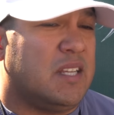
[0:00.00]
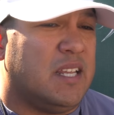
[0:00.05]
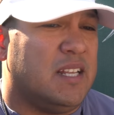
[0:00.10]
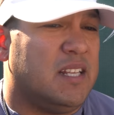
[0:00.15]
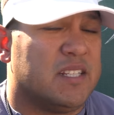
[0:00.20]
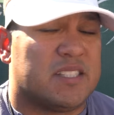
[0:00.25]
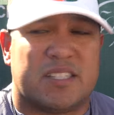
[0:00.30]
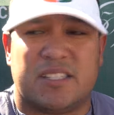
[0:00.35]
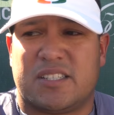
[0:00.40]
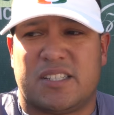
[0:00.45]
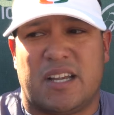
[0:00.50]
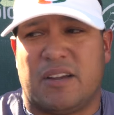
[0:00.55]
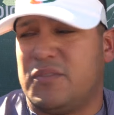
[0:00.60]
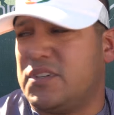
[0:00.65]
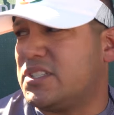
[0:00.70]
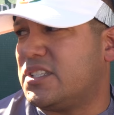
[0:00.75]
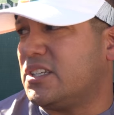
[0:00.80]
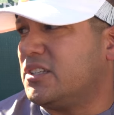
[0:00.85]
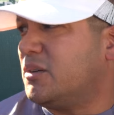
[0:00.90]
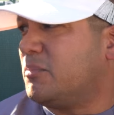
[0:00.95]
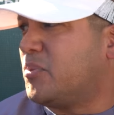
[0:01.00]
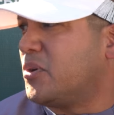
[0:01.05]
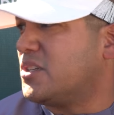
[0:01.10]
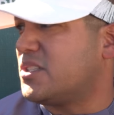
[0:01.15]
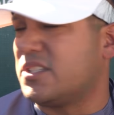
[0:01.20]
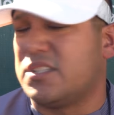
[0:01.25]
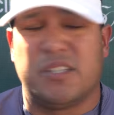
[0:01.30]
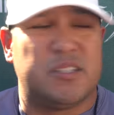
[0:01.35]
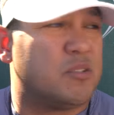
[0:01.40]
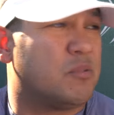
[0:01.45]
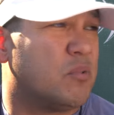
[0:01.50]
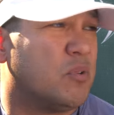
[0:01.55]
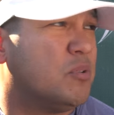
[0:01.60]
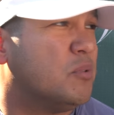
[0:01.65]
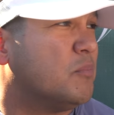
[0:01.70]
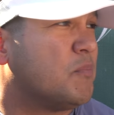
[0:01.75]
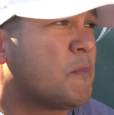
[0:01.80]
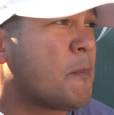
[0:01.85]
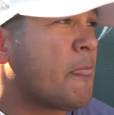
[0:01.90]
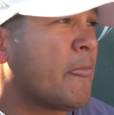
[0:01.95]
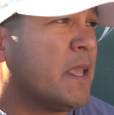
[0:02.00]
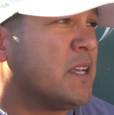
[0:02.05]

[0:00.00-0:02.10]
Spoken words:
He listens to every single person in the room.